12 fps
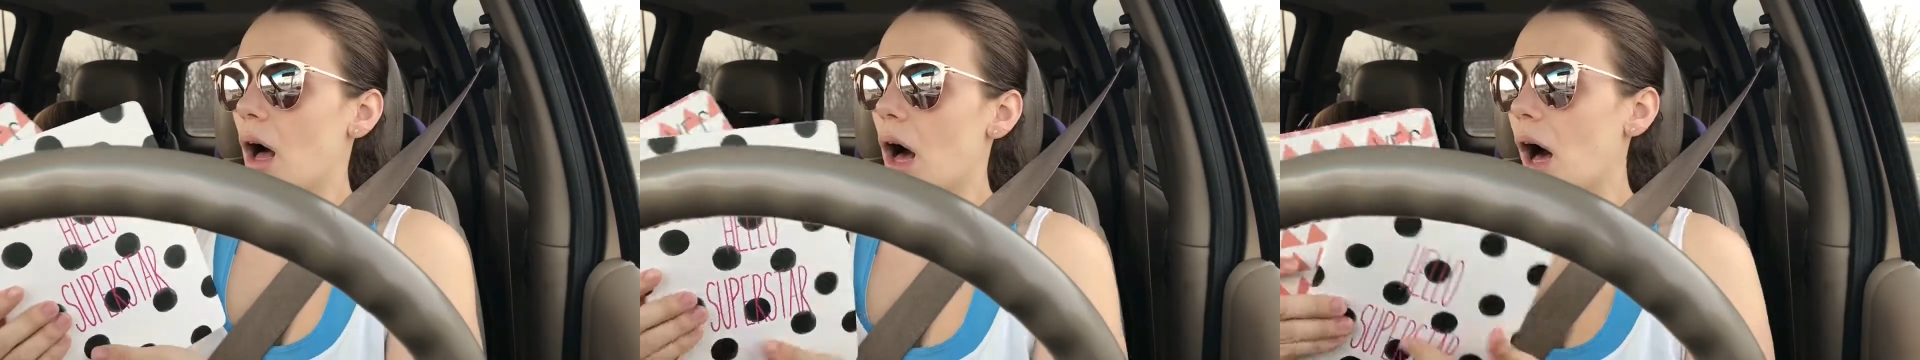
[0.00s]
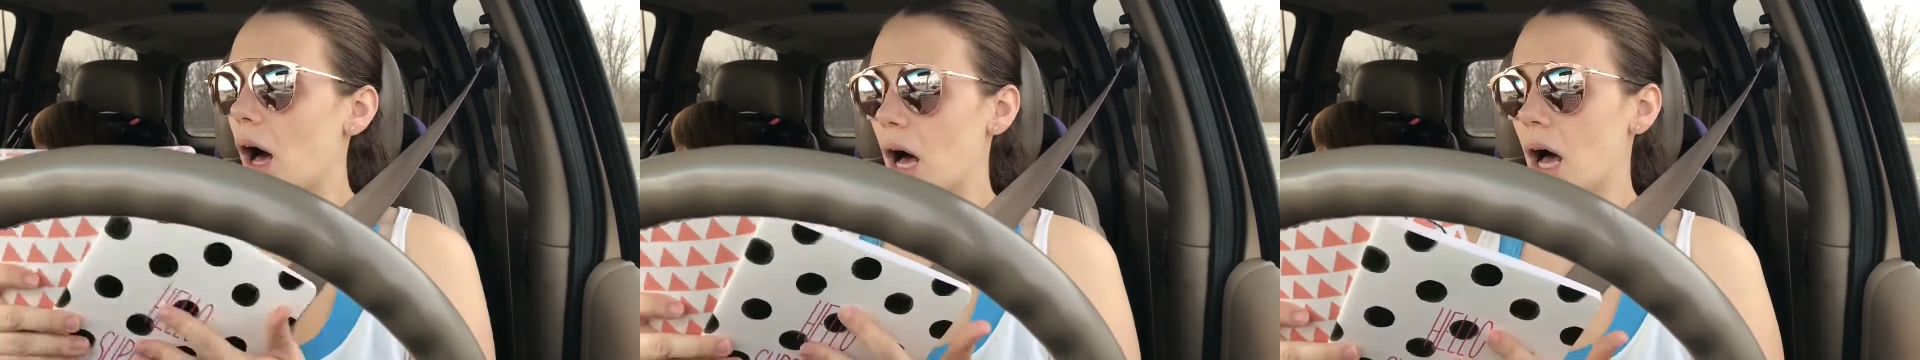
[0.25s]

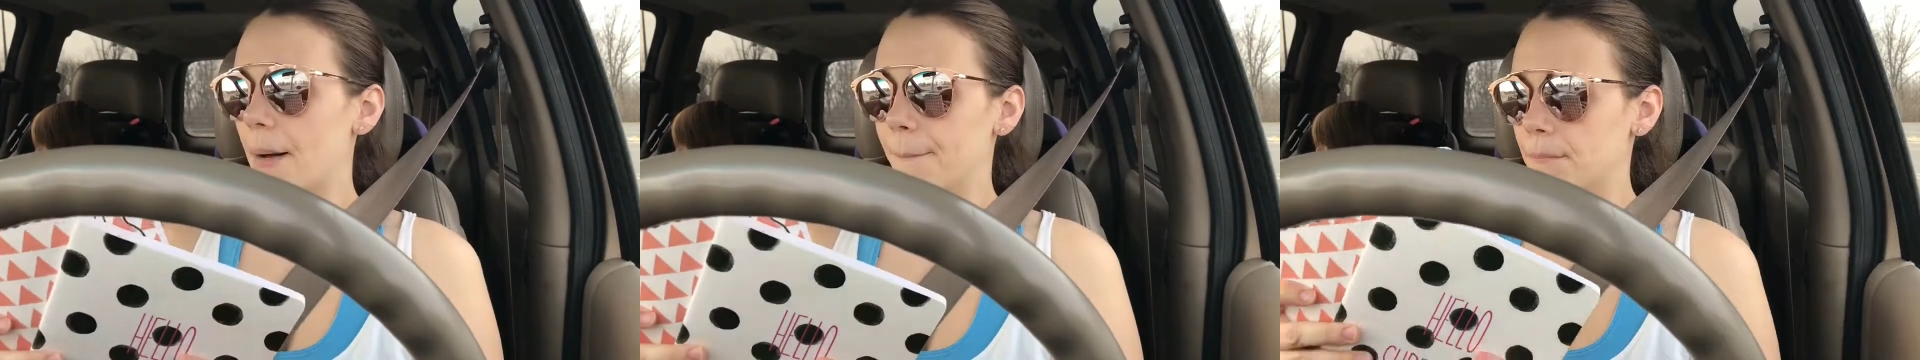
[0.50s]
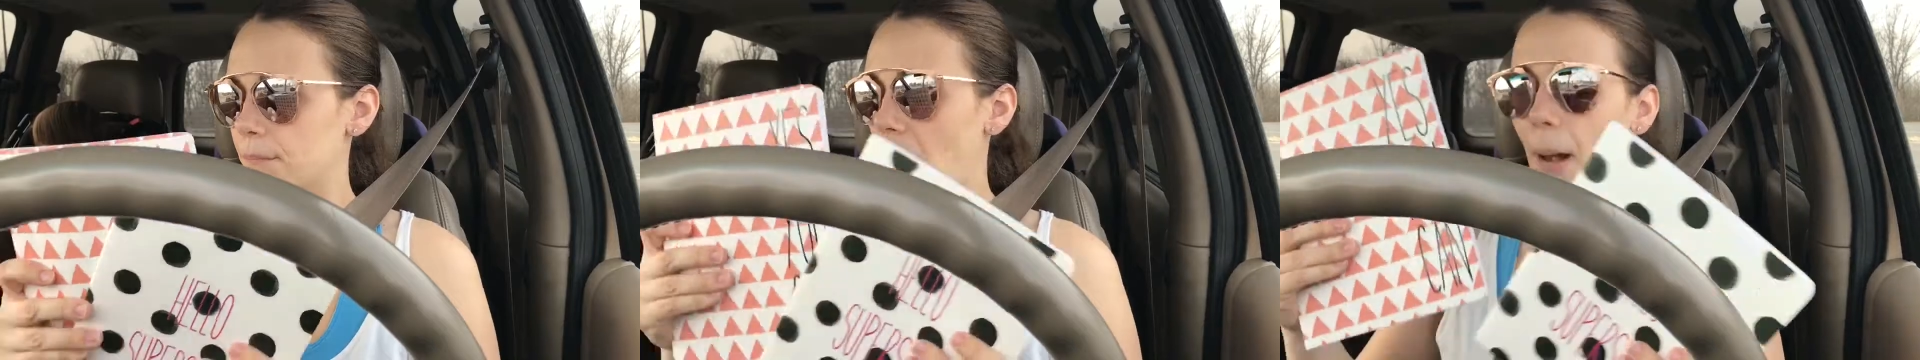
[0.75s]

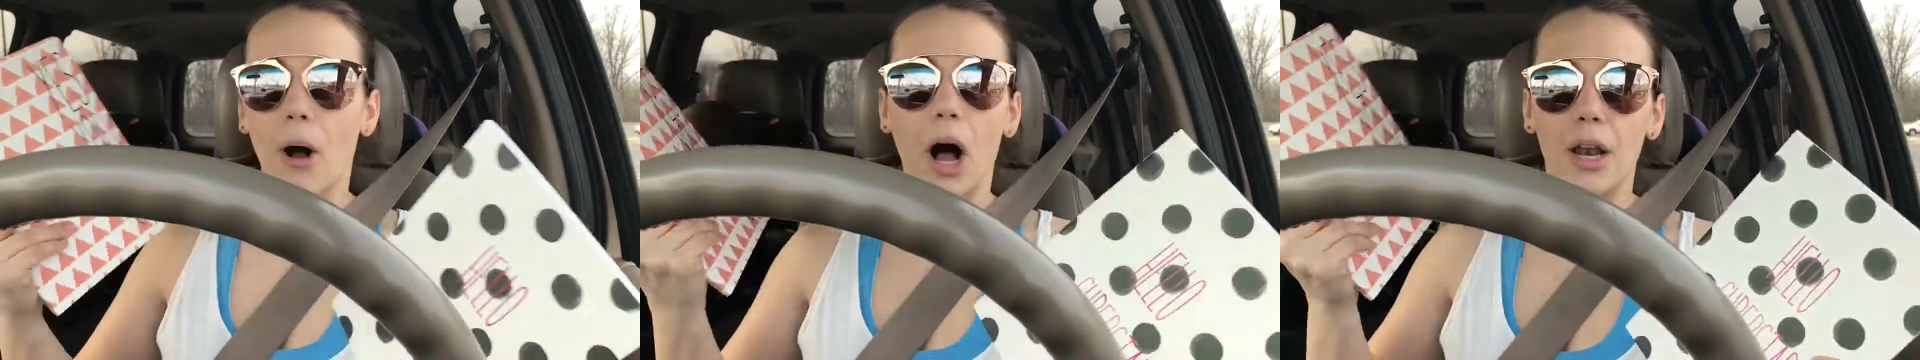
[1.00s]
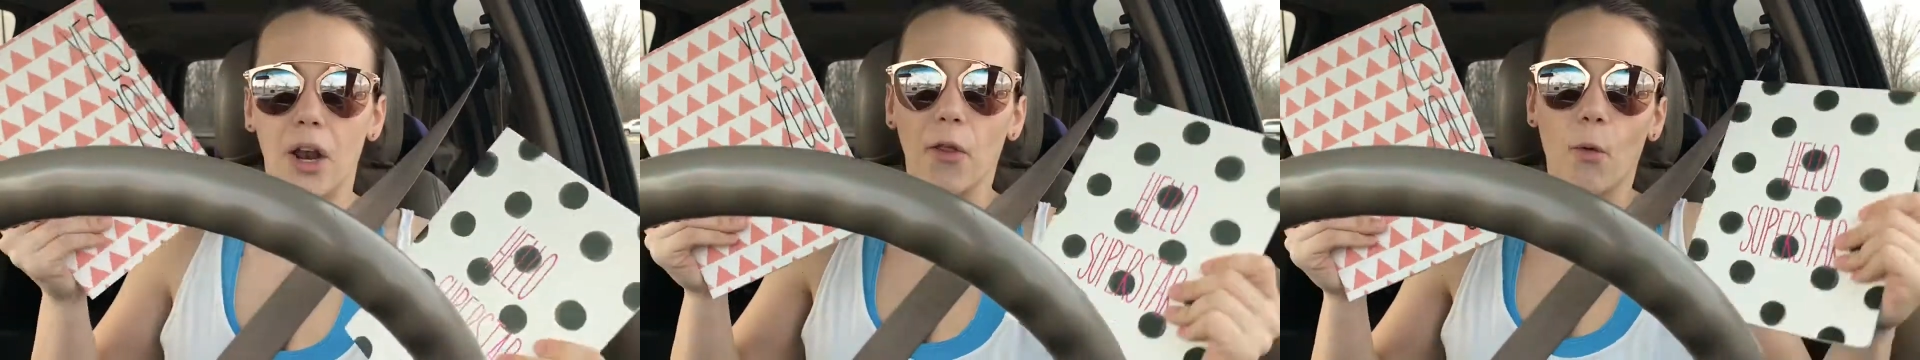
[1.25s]
Um, I
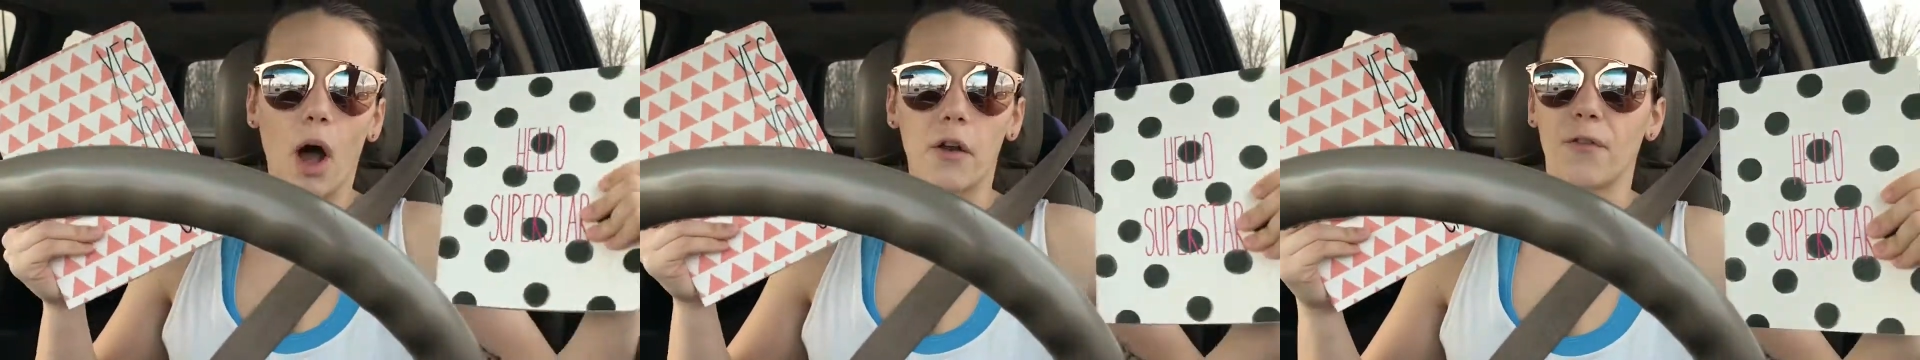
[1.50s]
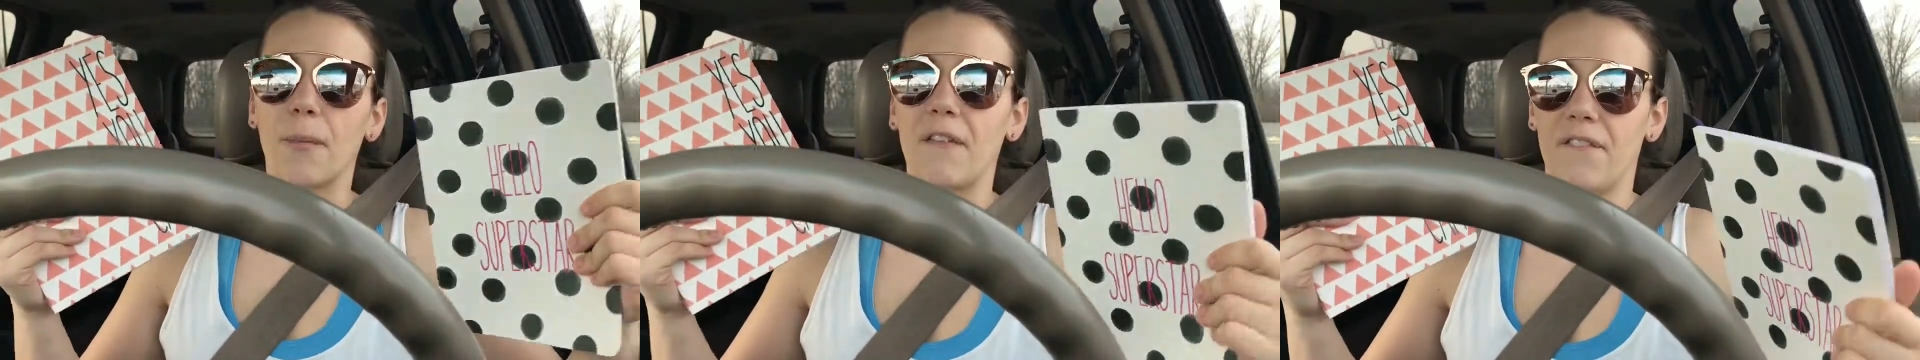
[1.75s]
bought another one
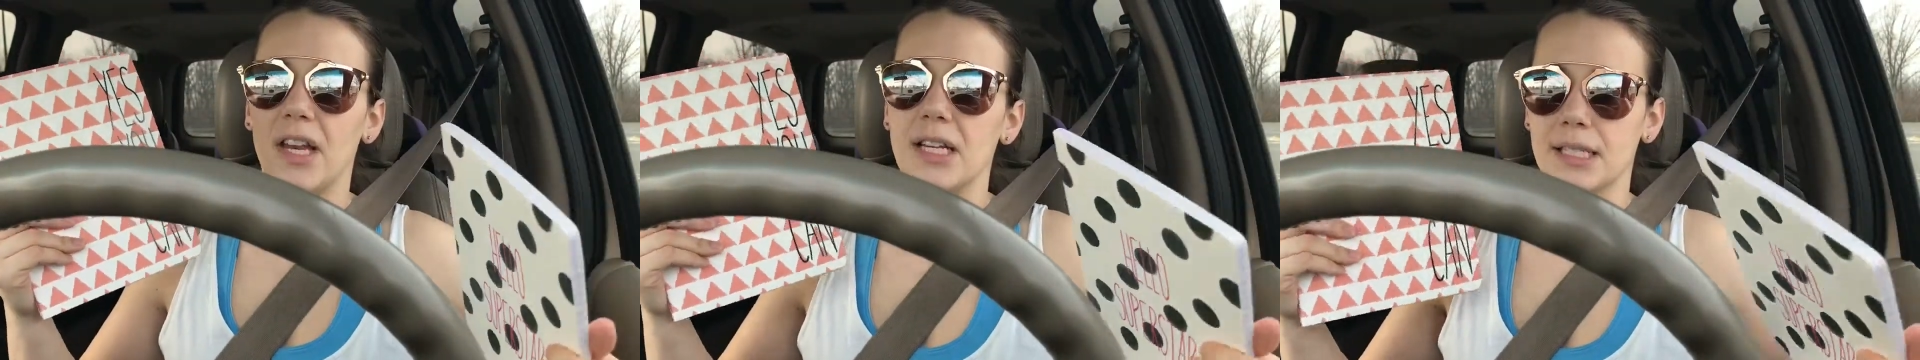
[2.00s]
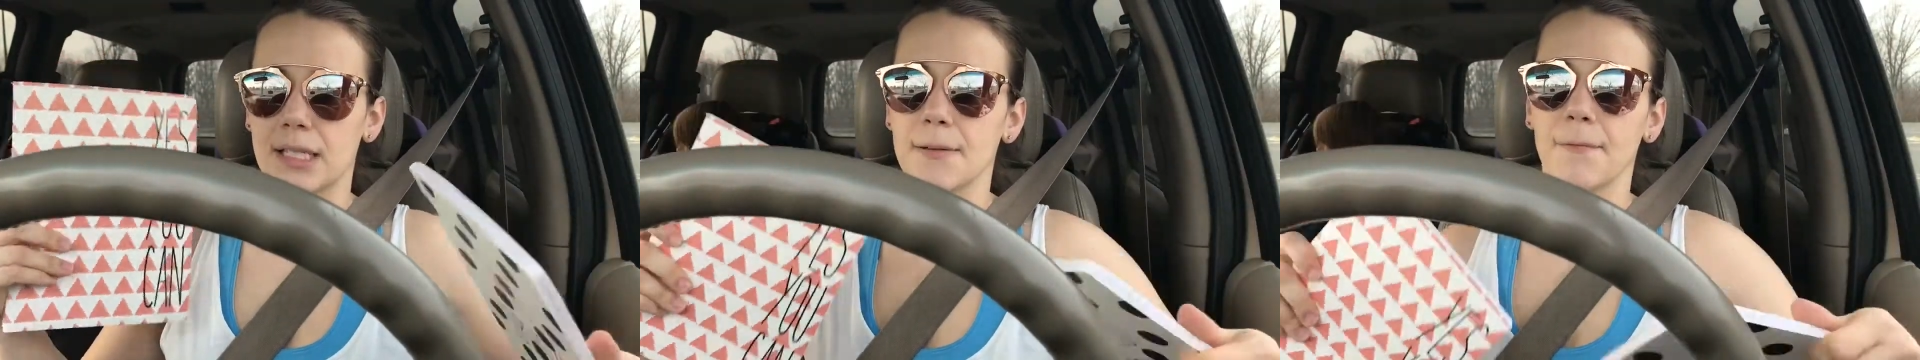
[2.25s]
for my
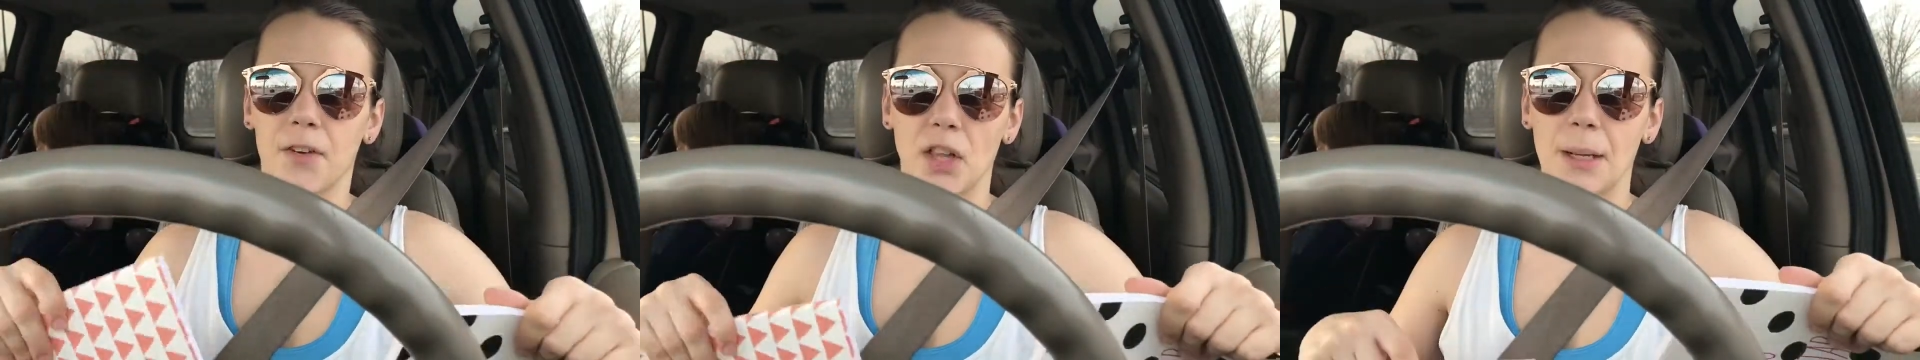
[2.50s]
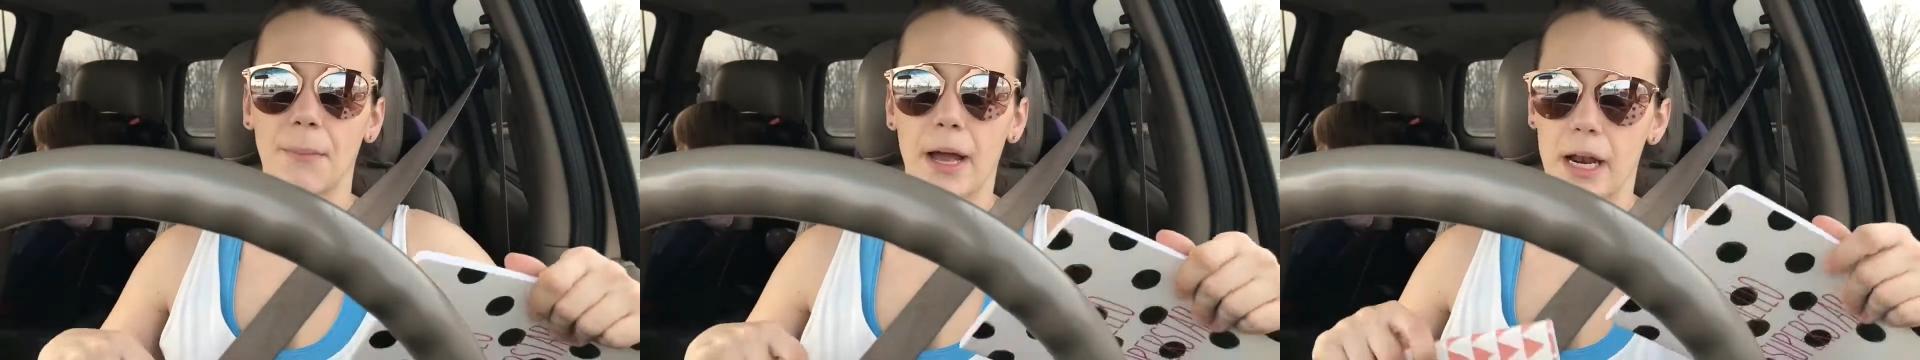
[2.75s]
fitness because I'm
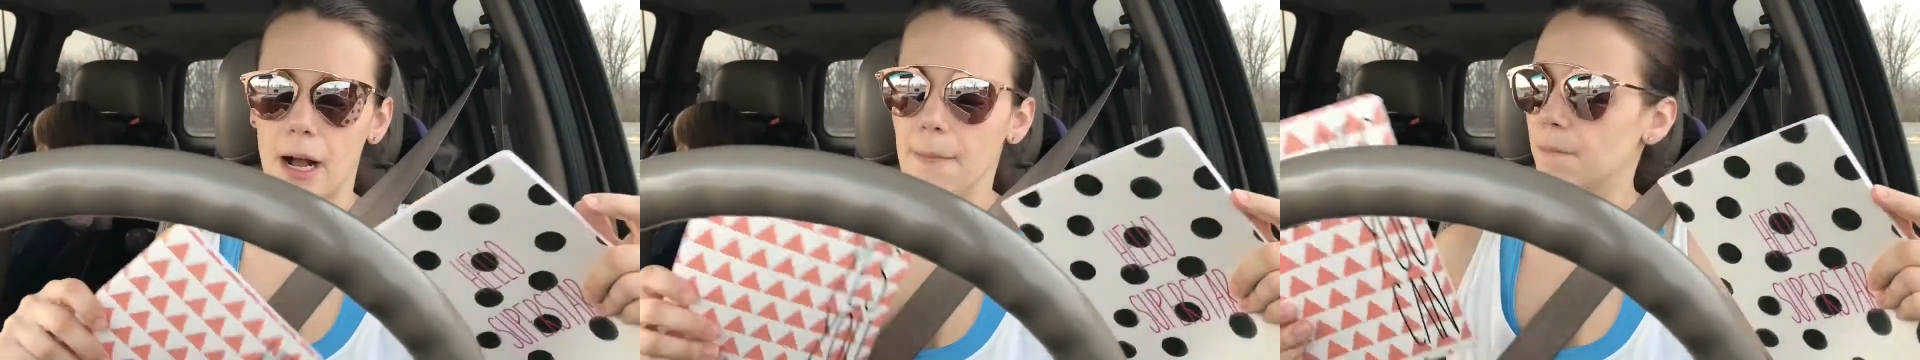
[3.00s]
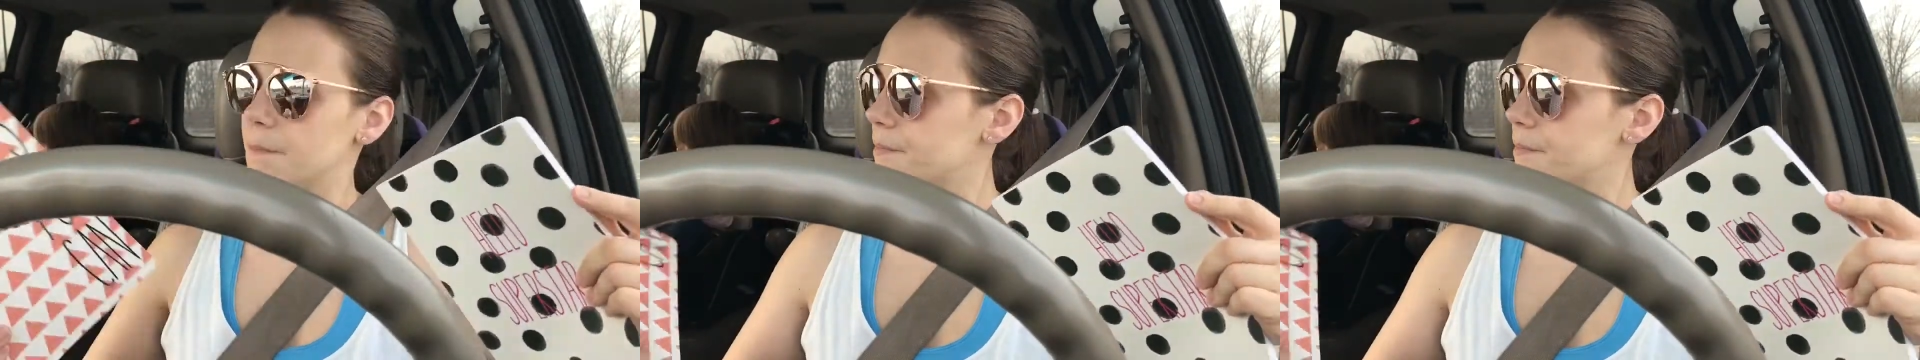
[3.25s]
filling mine up.